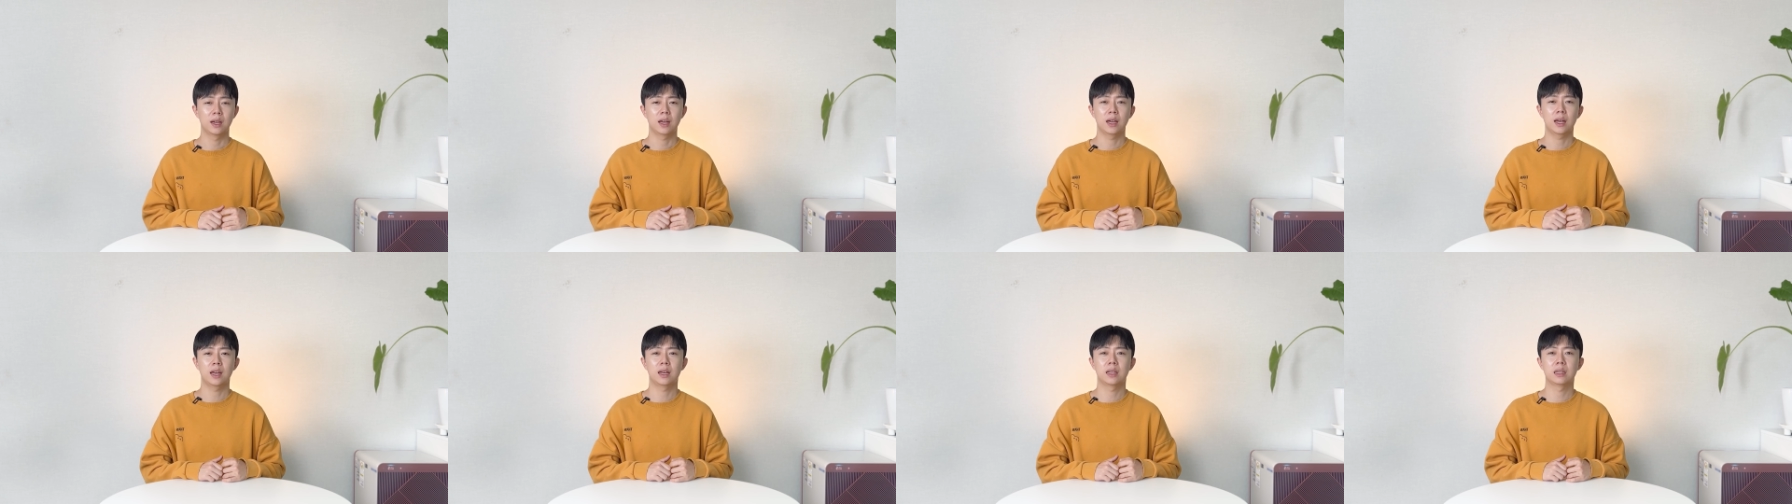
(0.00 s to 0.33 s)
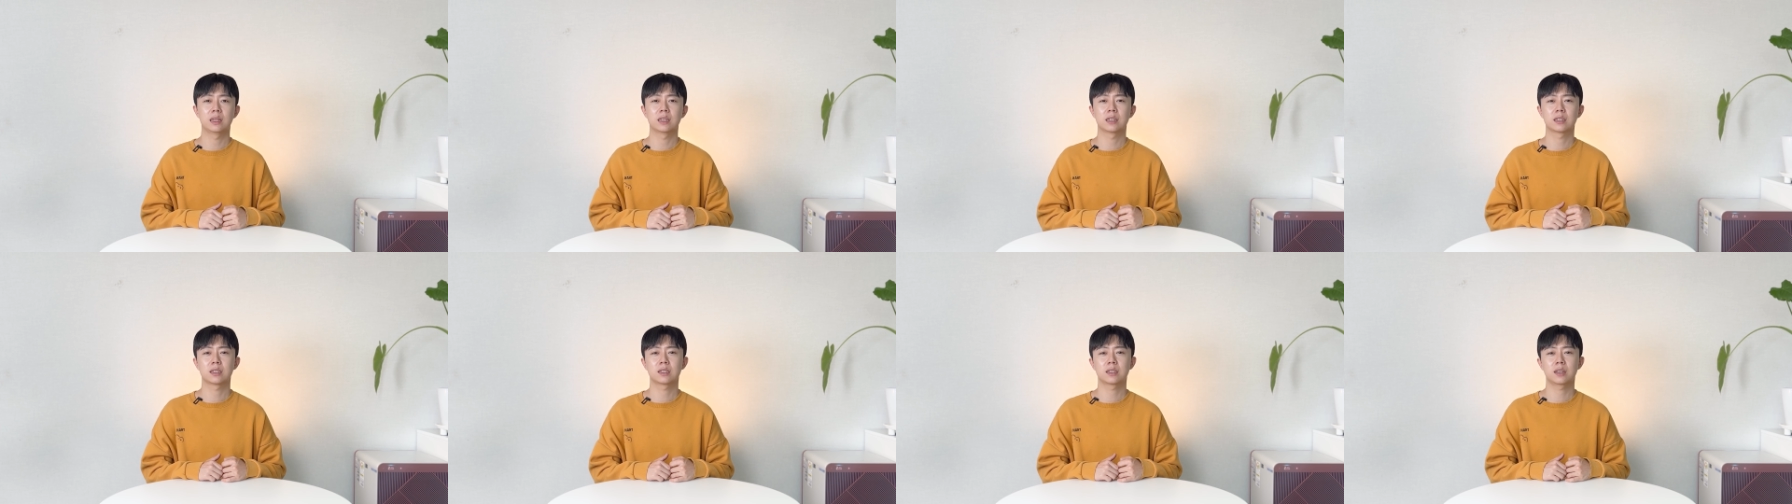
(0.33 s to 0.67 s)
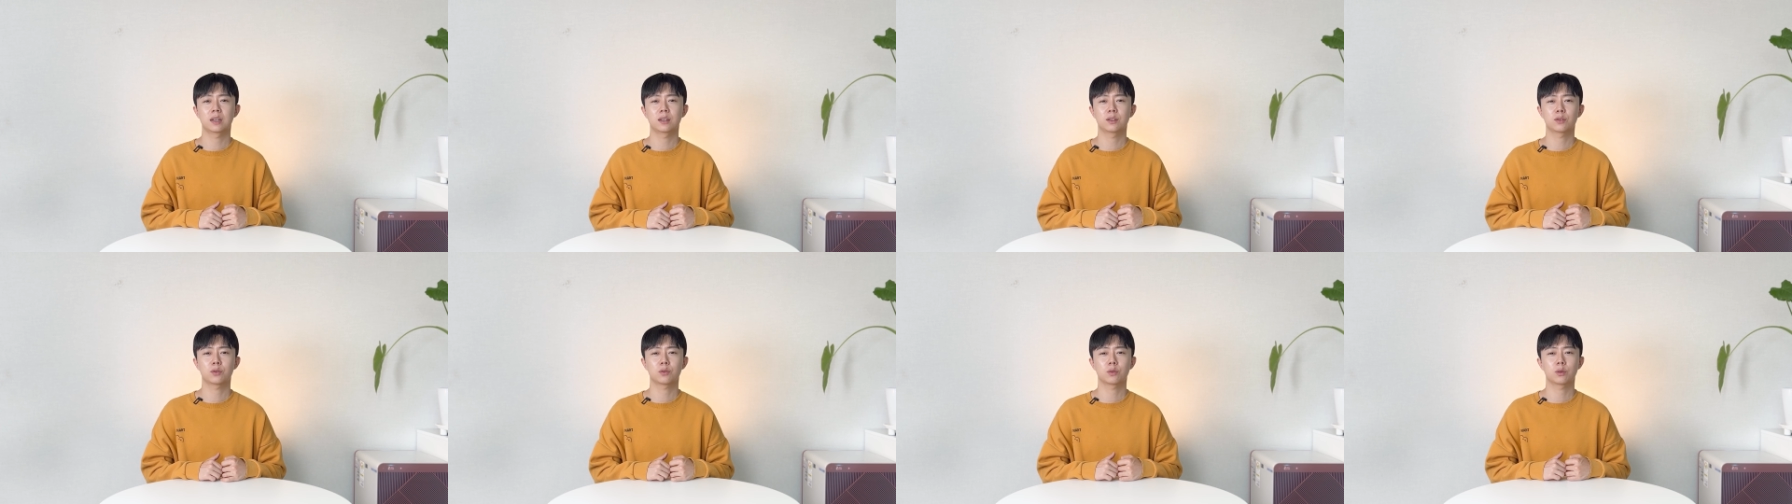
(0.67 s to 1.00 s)
and the
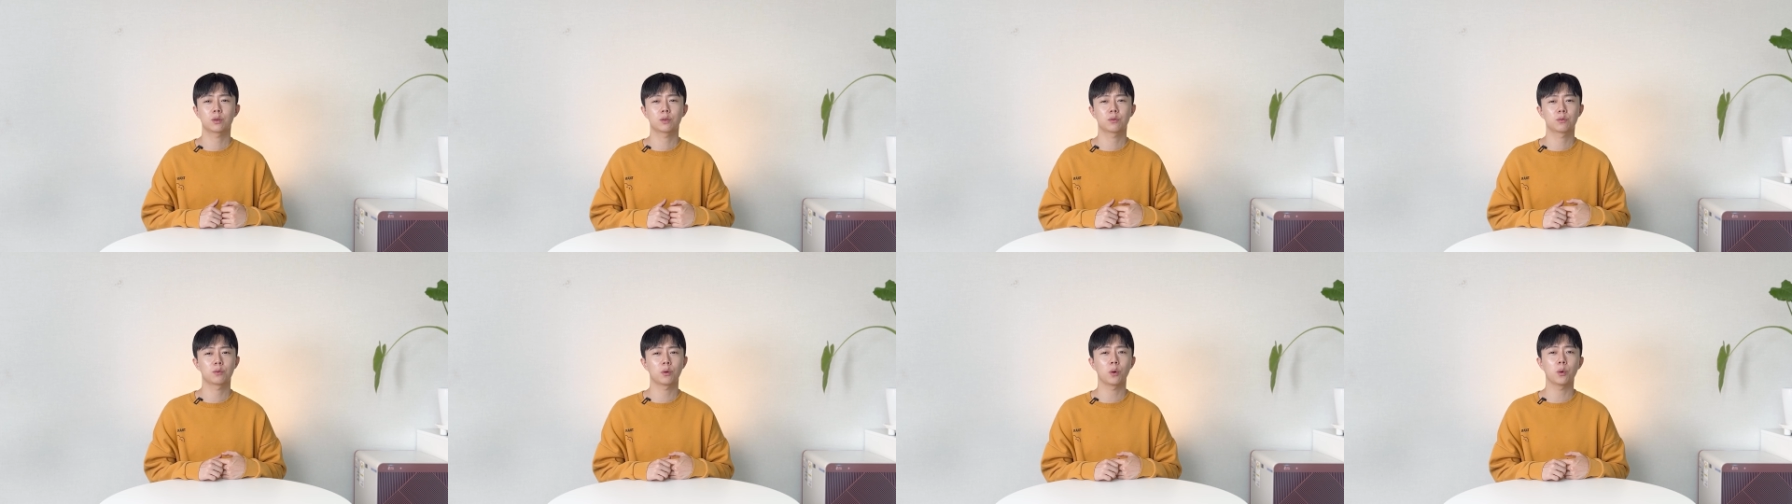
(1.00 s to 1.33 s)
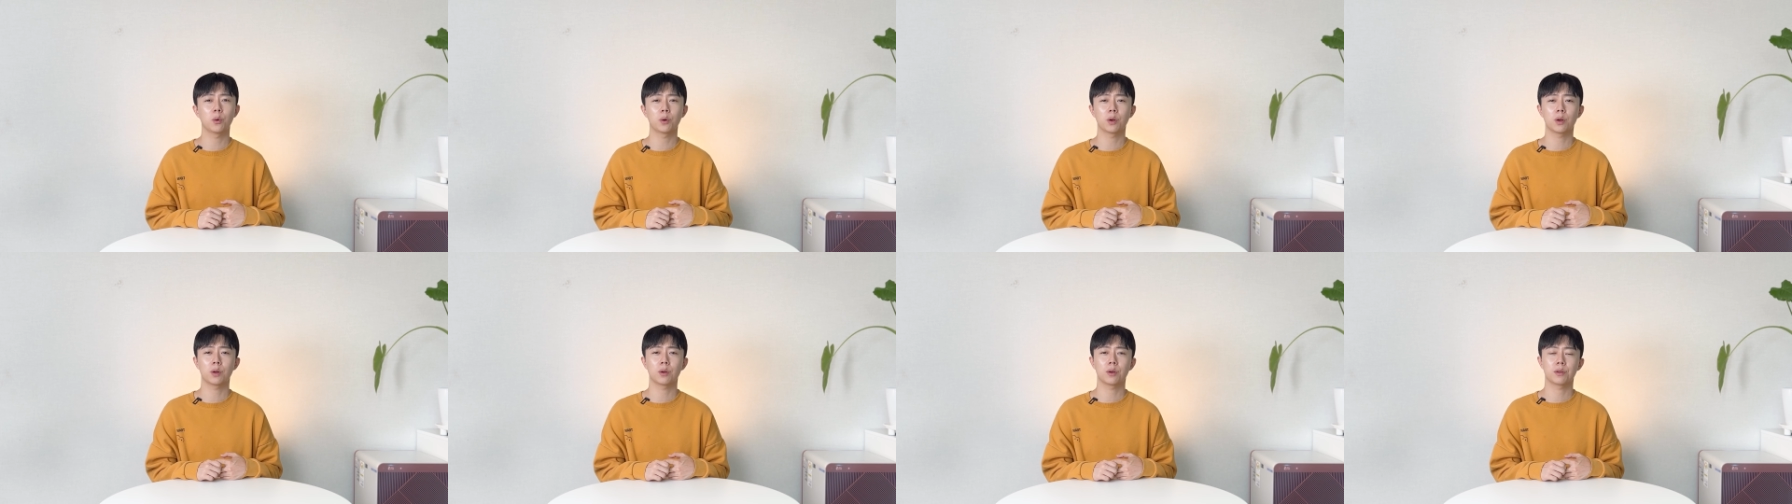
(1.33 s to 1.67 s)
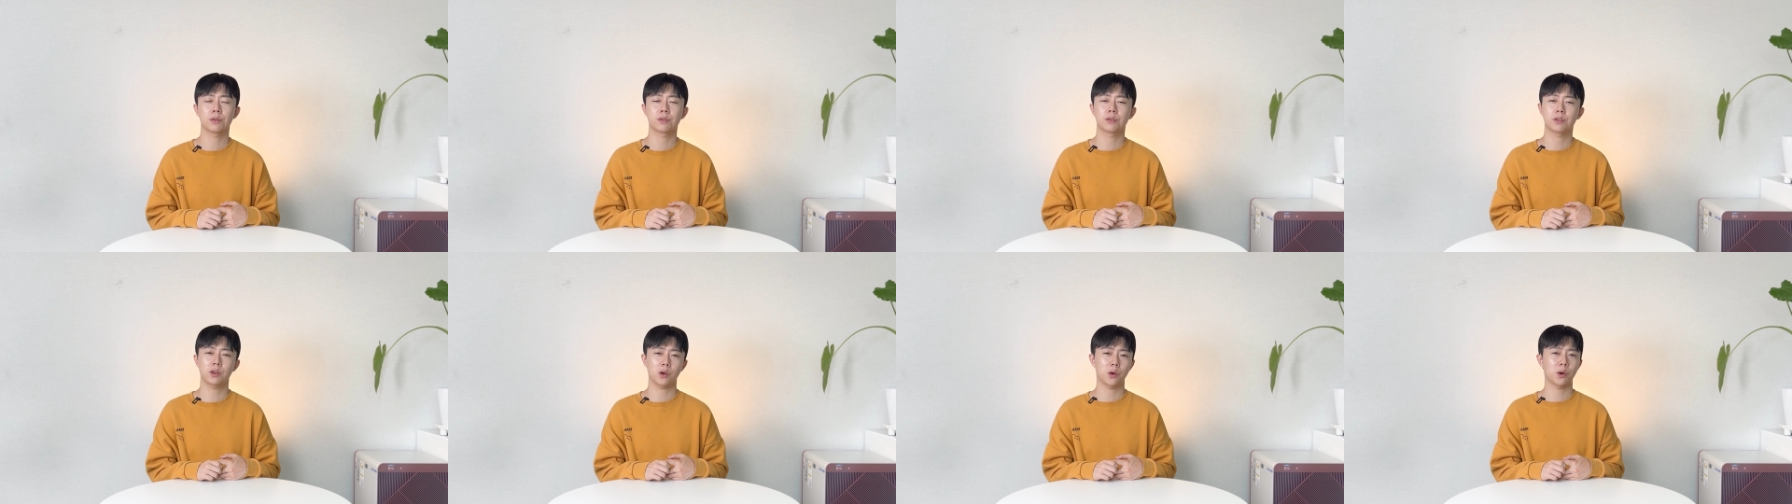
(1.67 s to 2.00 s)
central royal
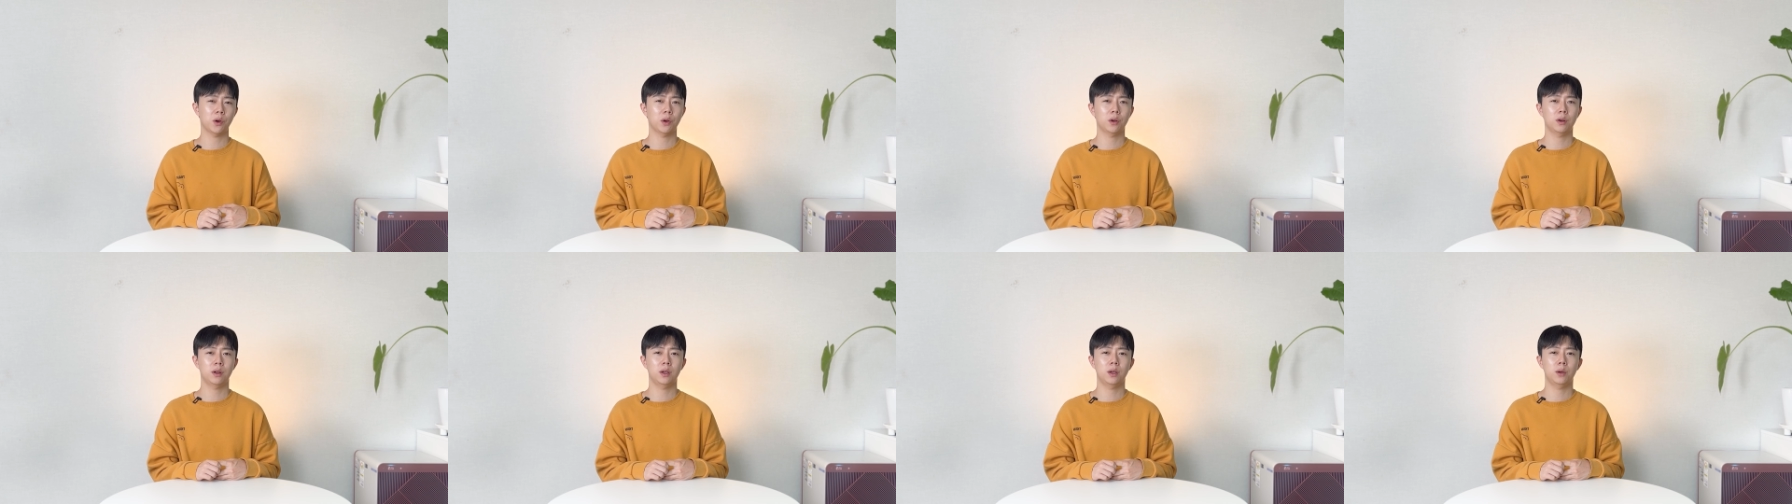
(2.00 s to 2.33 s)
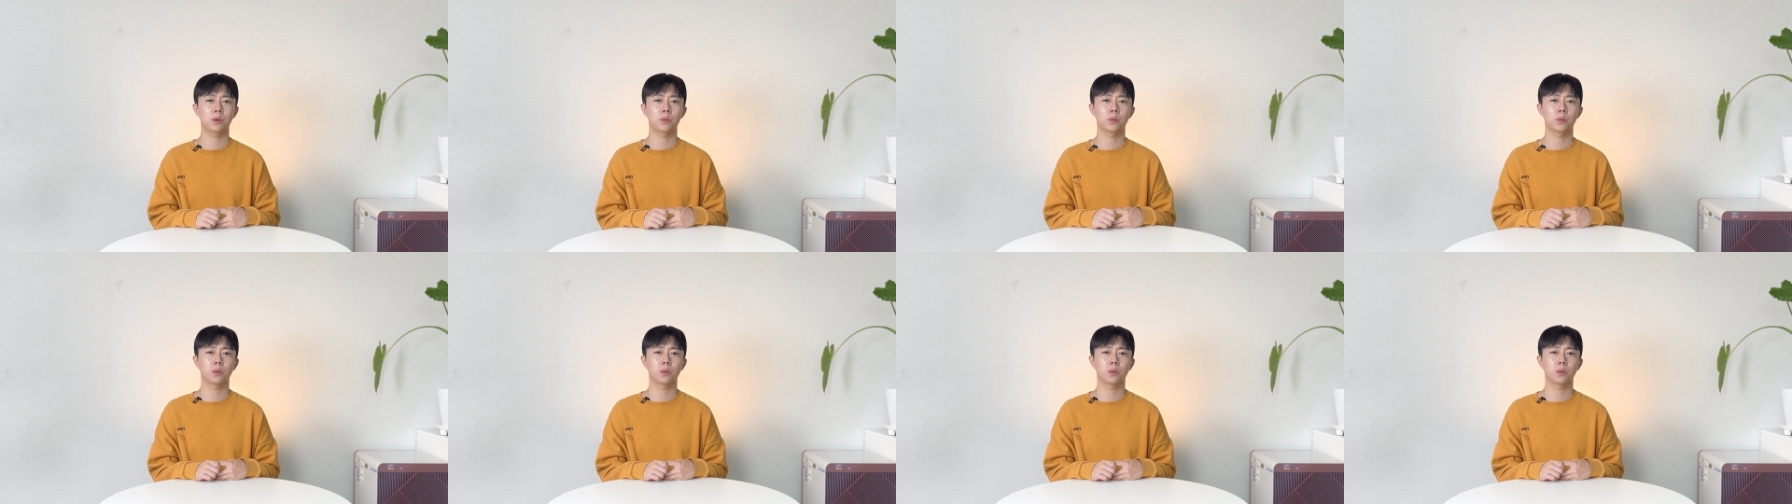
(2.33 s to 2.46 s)
authority